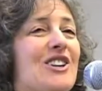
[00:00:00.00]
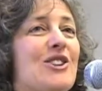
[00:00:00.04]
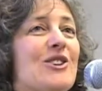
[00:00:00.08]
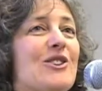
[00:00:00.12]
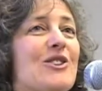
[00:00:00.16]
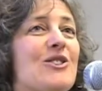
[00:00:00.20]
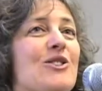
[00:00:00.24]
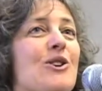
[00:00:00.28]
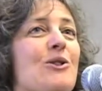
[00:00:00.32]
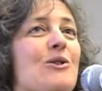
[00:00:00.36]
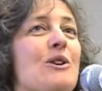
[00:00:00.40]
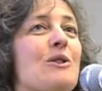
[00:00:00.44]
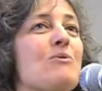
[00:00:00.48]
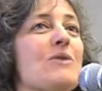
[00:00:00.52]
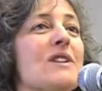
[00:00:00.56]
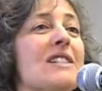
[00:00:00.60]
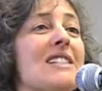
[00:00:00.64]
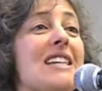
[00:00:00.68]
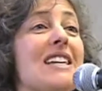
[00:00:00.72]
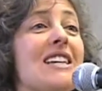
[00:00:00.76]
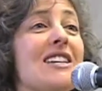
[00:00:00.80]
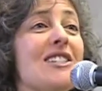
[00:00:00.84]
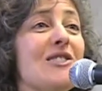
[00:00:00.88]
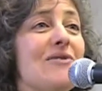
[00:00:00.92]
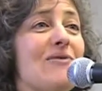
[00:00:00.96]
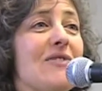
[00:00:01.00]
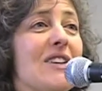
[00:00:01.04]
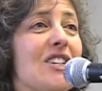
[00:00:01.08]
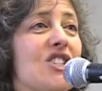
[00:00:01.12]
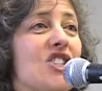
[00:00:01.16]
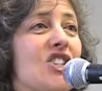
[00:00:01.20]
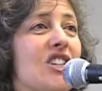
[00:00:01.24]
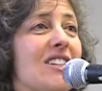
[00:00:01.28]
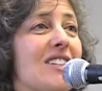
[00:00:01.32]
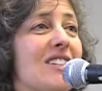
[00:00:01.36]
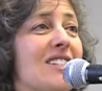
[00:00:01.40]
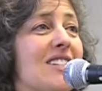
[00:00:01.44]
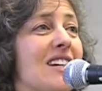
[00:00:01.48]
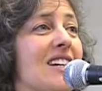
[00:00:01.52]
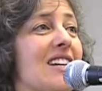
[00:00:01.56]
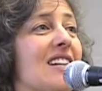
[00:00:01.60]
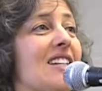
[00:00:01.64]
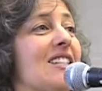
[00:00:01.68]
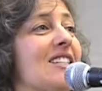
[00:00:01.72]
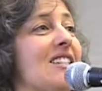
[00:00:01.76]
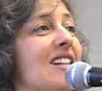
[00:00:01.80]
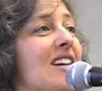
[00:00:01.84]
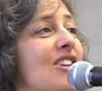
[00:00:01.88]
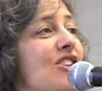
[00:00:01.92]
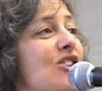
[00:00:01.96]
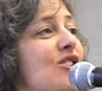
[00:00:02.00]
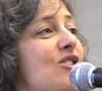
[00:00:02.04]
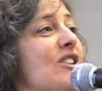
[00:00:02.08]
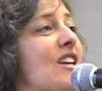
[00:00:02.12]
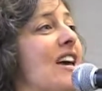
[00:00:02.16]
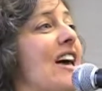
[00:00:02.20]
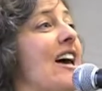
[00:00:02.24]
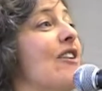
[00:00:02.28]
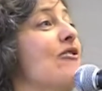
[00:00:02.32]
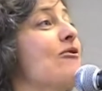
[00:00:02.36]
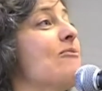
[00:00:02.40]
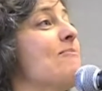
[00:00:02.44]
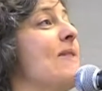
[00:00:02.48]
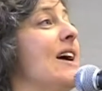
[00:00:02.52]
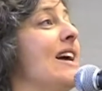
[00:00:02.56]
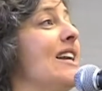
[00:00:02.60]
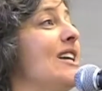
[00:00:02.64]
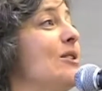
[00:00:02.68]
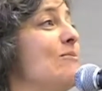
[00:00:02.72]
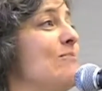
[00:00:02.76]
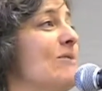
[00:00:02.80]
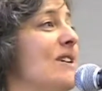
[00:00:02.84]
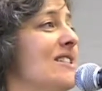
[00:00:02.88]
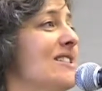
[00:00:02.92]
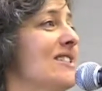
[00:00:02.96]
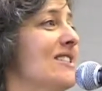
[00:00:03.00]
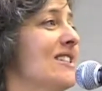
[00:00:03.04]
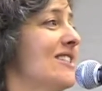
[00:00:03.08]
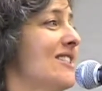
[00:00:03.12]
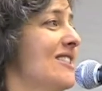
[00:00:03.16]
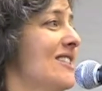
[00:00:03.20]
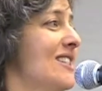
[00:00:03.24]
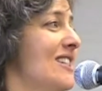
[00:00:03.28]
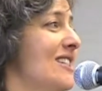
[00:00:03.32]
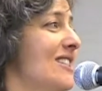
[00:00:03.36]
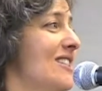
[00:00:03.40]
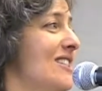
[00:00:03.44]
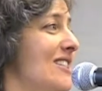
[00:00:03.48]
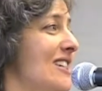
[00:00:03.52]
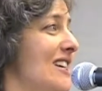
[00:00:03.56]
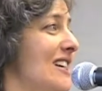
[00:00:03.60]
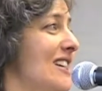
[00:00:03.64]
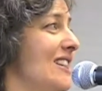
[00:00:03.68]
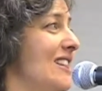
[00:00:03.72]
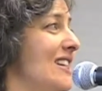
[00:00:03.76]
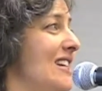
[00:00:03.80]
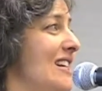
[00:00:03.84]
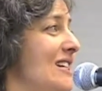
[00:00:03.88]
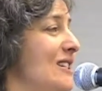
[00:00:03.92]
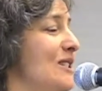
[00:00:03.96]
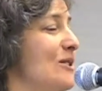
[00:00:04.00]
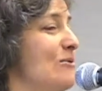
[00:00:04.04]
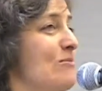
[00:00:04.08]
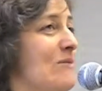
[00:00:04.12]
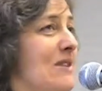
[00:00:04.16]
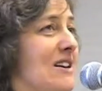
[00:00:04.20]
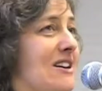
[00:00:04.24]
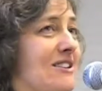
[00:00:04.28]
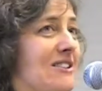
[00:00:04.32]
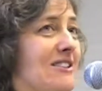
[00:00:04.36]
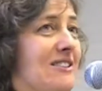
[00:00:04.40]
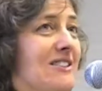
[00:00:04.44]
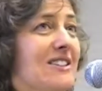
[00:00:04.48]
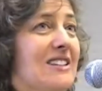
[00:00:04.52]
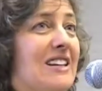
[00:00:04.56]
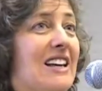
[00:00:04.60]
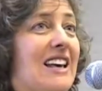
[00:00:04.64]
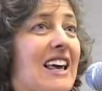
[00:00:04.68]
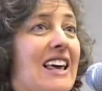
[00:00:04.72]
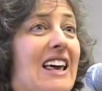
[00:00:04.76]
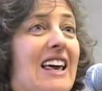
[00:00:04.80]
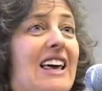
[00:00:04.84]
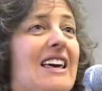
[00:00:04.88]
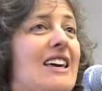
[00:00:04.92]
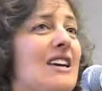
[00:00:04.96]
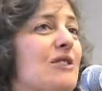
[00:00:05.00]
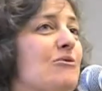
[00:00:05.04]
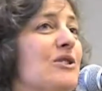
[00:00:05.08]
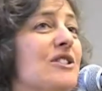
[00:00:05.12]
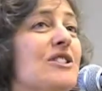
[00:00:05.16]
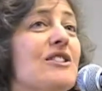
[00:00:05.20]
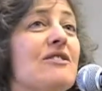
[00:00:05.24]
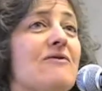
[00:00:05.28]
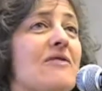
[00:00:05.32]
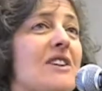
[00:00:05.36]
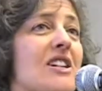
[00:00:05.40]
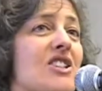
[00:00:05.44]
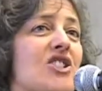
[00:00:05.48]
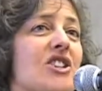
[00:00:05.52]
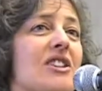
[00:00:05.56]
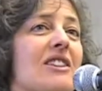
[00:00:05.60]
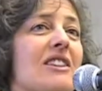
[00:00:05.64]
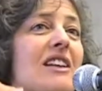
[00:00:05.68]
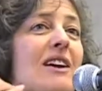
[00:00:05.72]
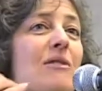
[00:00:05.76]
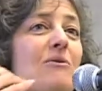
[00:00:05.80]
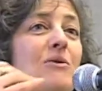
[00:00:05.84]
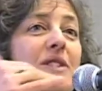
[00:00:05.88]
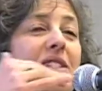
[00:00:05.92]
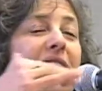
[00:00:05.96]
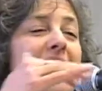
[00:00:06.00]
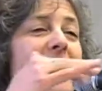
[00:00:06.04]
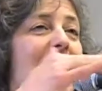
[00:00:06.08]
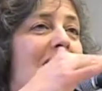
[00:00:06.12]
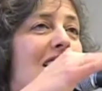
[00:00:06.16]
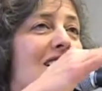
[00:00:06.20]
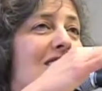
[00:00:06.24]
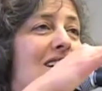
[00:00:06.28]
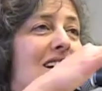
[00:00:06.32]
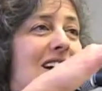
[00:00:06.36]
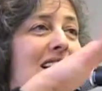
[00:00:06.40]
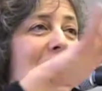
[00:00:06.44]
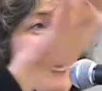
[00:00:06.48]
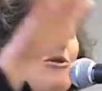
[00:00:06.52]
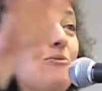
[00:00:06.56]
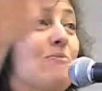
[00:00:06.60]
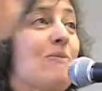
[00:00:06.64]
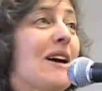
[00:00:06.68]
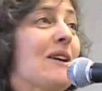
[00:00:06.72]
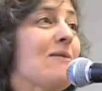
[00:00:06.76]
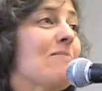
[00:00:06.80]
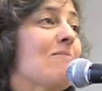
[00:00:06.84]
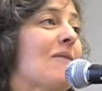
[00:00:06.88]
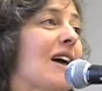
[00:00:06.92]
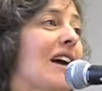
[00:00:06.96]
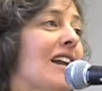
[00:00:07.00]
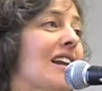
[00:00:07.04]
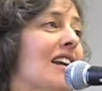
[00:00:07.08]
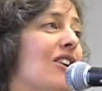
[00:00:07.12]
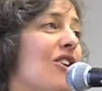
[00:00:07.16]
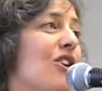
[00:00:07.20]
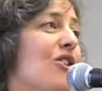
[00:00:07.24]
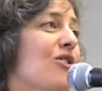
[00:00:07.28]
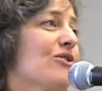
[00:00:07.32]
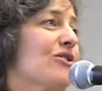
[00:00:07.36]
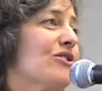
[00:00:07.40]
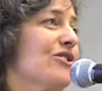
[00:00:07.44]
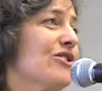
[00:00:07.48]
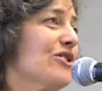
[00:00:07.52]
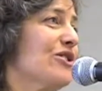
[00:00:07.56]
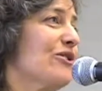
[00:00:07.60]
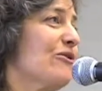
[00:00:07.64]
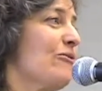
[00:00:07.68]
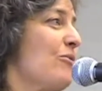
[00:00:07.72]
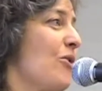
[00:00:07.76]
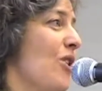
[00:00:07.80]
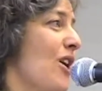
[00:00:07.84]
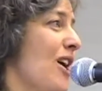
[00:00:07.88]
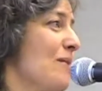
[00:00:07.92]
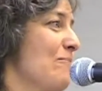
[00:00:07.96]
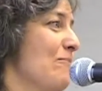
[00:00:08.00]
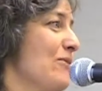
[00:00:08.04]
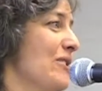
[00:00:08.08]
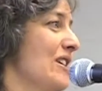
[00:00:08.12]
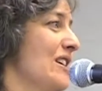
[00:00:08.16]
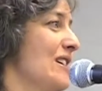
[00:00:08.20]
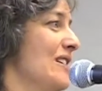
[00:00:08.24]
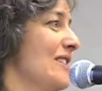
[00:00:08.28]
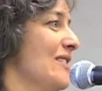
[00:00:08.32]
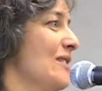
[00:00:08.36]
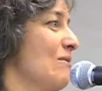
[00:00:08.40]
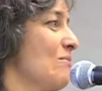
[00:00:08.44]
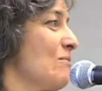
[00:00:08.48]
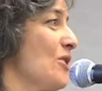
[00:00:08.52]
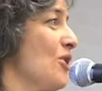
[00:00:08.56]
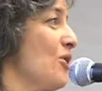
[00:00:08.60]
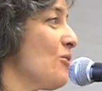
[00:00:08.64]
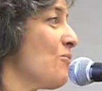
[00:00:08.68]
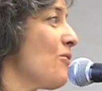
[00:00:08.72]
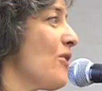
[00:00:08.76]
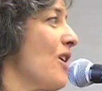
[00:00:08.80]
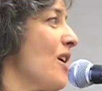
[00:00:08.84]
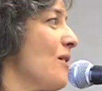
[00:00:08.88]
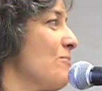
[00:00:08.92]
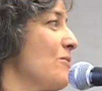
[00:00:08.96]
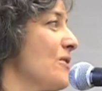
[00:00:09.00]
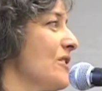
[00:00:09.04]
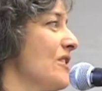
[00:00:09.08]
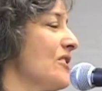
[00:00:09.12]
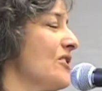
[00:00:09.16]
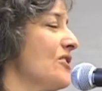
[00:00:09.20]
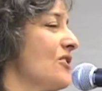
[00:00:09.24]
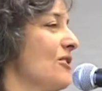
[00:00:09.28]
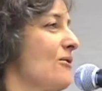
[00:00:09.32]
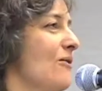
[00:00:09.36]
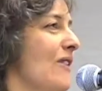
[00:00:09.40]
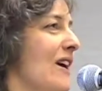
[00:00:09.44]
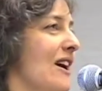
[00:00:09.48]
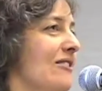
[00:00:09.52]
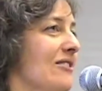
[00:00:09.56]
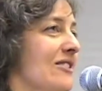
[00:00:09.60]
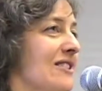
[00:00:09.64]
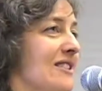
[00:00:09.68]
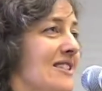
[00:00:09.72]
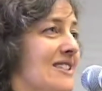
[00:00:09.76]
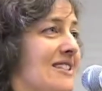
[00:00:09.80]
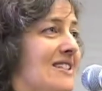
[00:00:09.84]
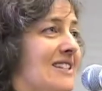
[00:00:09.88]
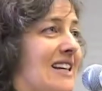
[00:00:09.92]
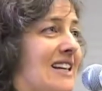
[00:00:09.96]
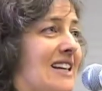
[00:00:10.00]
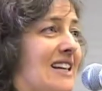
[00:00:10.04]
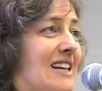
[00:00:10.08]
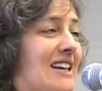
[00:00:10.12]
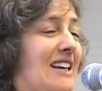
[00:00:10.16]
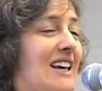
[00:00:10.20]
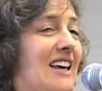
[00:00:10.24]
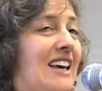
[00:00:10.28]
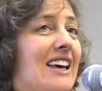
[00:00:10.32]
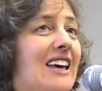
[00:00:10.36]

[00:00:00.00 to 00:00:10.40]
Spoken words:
So it was his vision to continue to have many businesses in these mills. It was a vision that was carried out by many owners of properties and mill properties around the city.